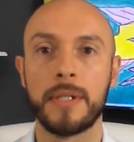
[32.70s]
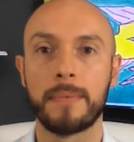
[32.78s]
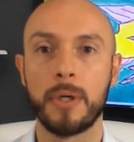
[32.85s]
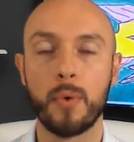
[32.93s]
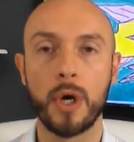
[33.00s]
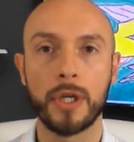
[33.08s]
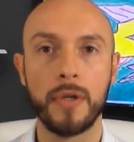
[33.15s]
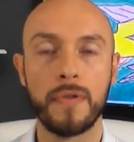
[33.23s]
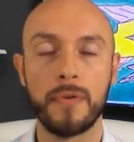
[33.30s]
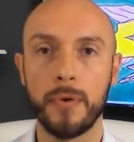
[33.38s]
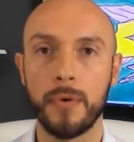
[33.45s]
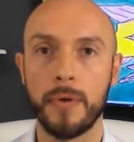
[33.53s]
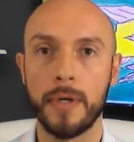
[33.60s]
I'm going to walk you
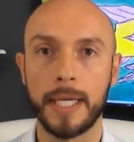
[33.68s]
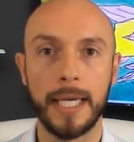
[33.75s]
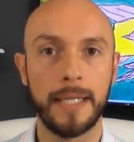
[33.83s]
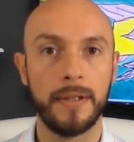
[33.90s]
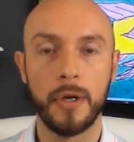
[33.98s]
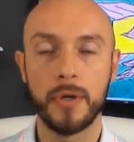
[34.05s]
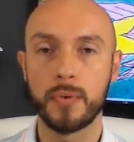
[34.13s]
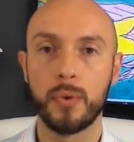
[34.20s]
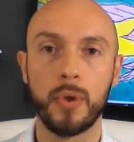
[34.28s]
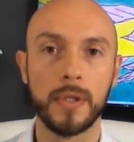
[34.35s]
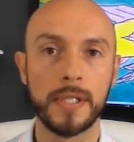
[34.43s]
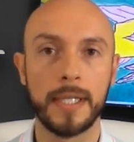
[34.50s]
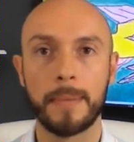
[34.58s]
through, again, those
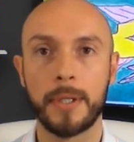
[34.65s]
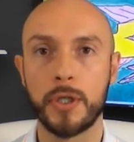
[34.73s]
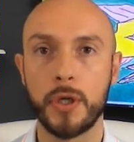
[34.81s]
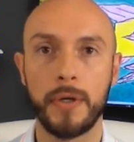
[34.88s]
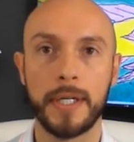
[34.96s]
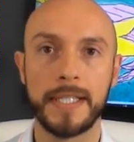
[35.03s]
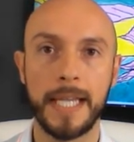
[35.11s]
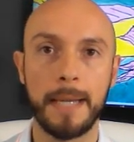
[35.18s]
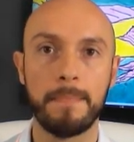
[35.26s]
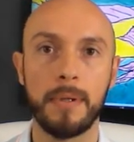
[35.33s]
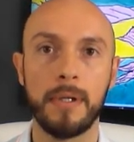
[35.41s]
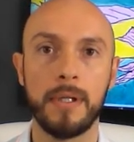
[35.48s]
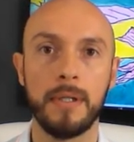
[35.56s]
rules. I'm going to show you an
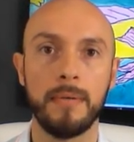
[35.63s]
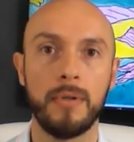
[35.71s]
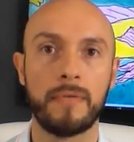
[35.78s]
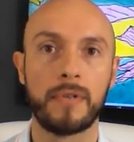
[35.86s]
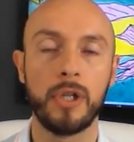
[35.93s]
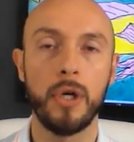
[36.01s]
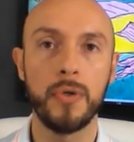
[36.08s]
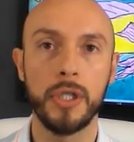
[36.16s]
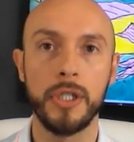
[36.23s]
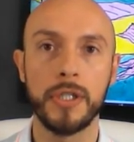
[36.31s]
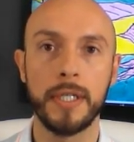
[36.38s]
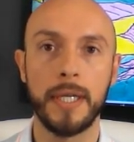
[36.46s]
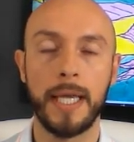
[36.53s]
example of
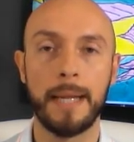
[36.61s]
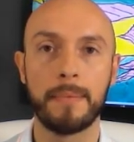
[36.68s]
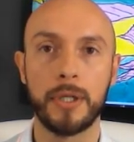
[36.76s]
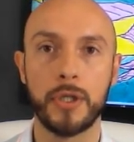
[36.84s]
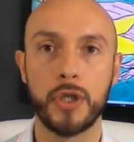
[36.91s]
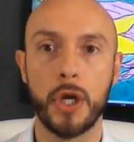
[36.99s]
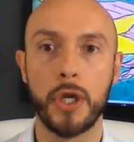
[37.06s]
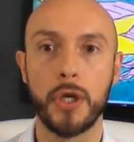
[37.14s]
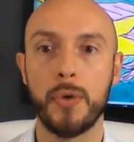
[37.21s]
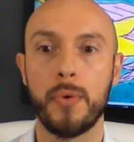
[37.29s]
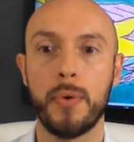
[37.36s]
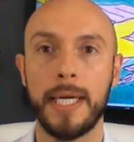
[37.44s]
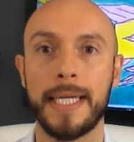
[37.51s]
closures, and I'm going to show
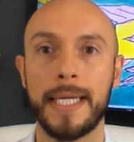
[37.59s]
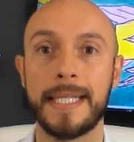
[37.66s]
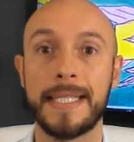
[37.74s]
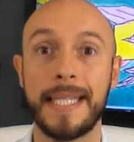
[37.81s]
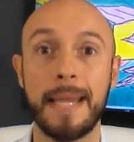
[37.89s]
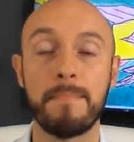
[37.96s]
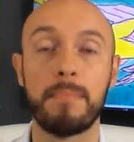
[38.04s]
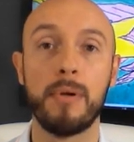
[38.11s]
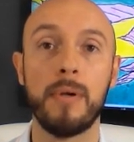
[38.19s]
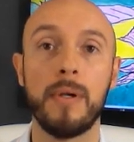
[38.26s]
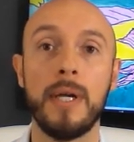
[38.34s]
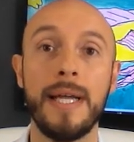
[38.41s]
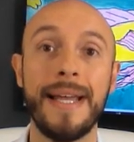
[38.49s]
you an
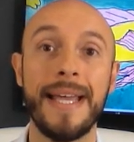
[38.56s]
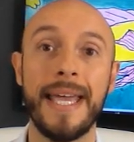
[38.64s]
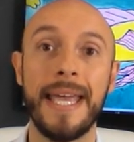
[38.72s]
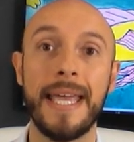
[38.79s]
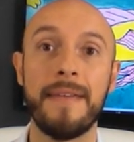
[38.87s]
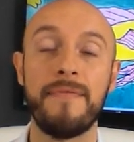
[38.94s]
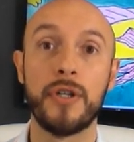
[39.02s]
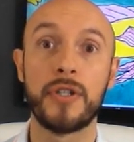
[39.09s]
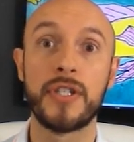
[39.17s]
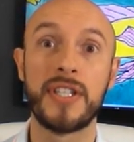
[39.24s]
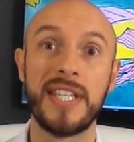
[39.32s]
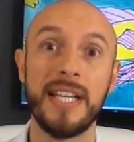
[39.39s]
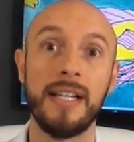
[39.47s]
example if you're
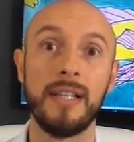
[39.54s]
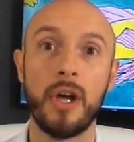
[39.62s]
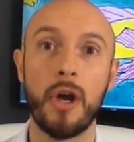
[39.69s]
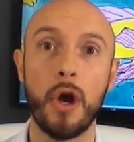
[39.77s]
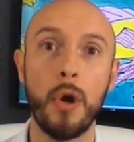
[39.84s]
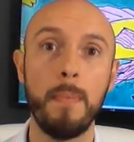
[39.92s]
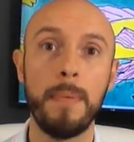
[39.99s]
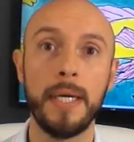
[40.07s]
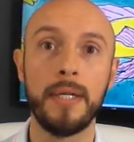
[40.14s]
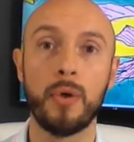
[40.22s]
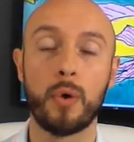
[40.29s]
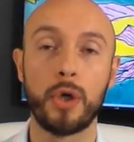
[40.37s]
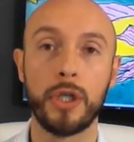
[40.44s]
still
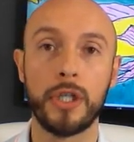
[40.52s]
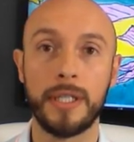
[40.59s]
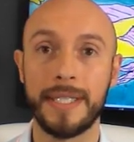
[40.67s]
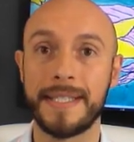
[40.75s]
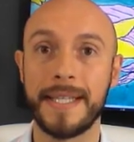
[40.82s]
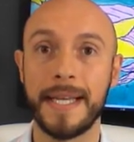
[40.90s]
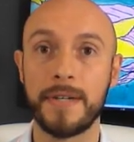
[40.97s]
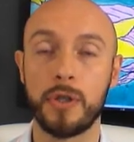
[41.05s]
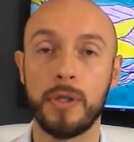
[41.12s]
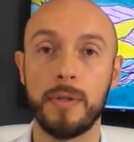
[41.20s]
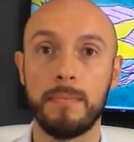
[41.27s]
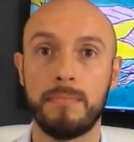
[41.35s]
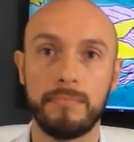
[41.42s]
open or you're an
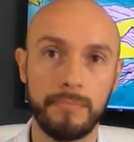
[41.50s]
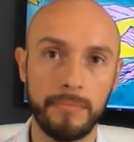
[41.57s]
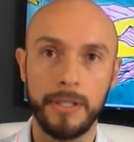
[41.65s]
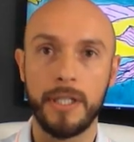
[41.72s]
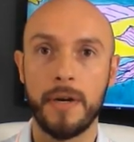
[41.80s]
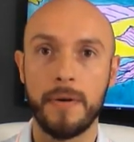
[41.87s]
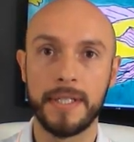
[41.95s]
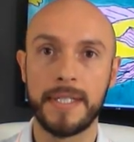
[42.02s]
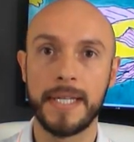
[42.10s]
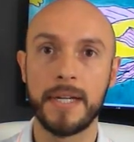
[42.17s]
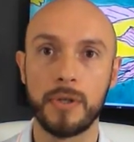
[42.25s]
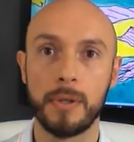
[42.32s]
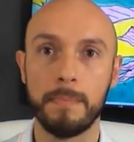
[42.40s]
essential
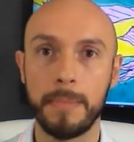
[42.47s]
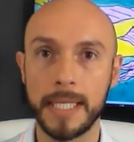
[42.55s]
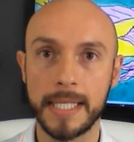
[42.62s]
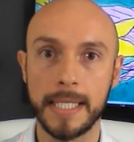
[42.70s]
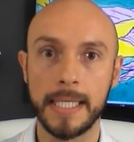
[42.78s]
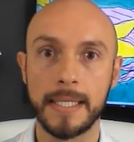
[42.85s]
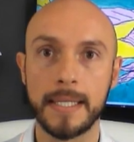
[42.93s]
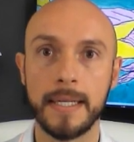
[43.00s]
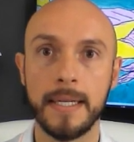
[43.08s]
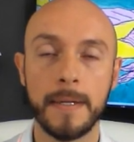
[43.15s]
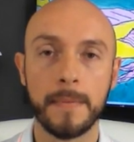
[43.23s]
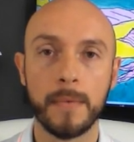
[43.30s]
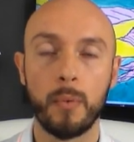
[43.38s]

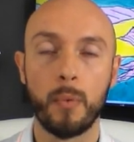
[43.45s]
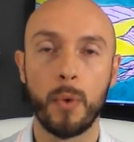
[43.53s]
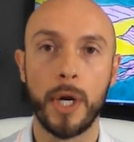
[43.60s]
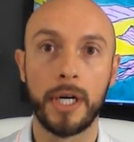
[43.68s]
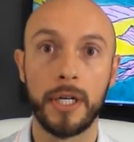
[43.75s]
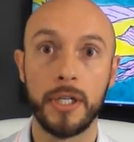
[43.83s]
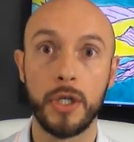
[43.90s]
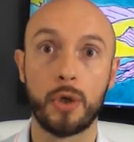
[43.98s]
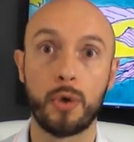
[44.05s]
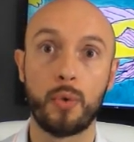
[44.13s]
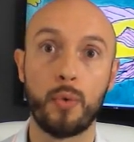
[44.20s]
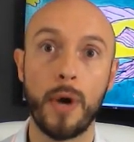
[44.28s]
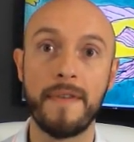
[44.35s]
business where
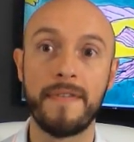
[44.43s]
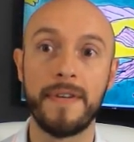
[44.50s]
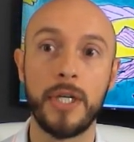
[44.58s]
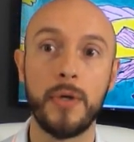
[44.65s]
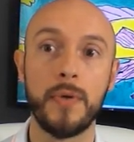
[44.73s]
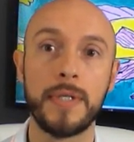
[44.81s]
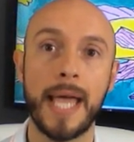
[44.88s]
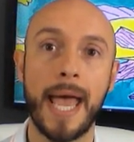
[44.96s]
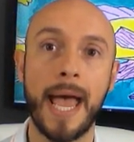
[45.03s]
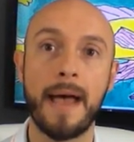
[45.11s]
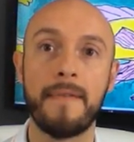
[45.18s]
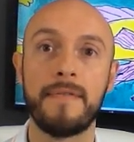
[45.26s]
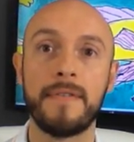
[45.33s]
your revenues
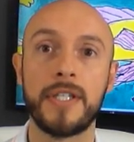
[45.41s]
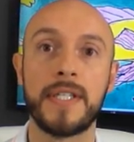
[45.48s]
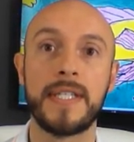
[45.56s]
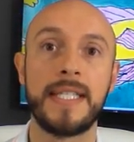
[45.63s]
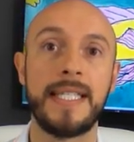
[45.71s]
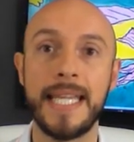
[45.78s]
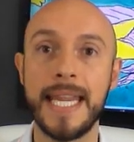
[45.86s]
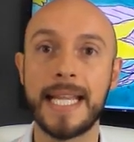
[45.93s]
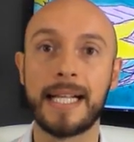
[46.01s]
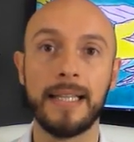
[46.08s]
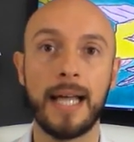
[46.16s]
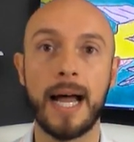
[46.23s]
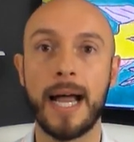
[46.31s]
have just
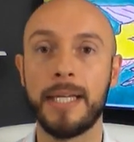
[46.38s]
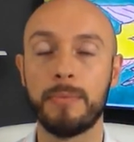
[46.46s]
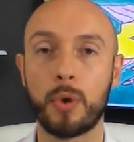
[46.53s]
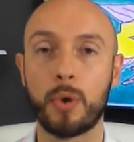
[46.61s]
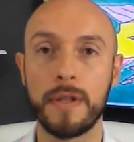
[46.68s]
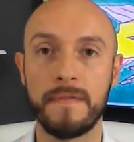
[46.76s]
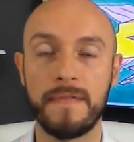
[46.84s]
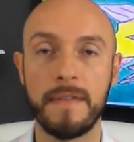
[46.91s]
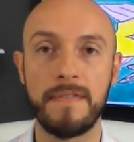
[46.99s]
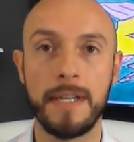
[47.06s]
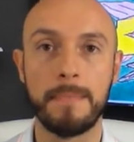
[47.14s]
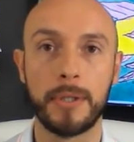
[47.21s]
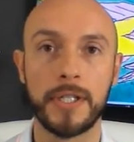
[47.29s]
declined more than
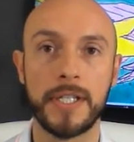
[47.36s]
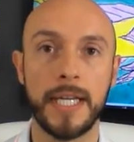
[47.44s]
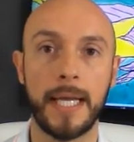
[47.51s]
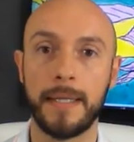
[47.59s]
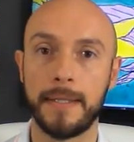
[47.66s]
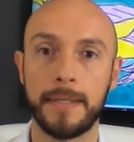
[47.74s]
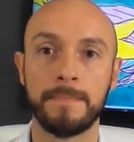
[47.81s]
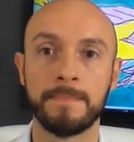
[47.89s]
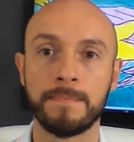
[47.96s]
50%.